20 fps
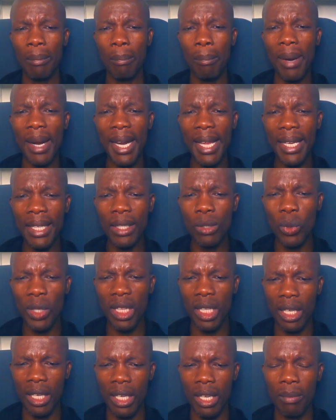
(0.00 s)
Plead
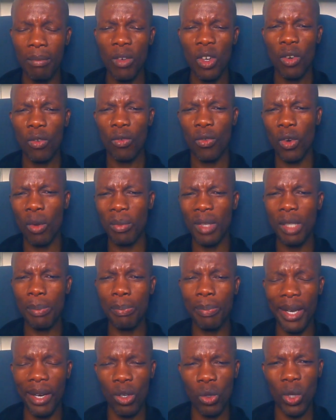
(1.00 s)
with him from the
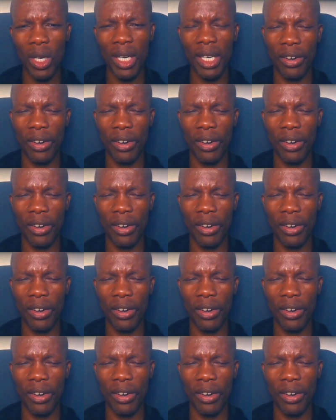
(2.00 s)
spiritual